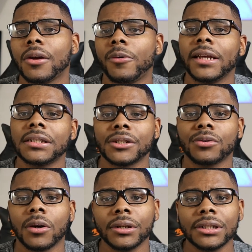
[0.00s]
Quest
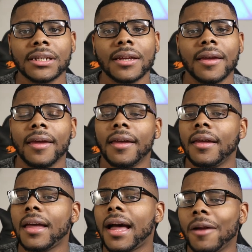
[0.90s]
controllers,
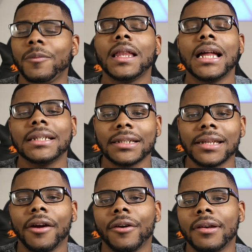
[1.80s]
I realized
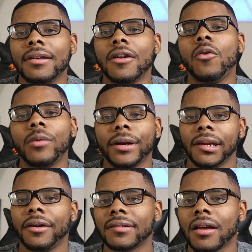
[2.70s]
that they are nowhere
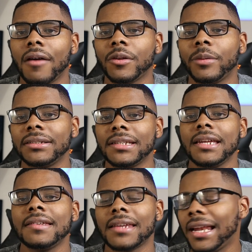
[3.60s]
near as comfortable as these,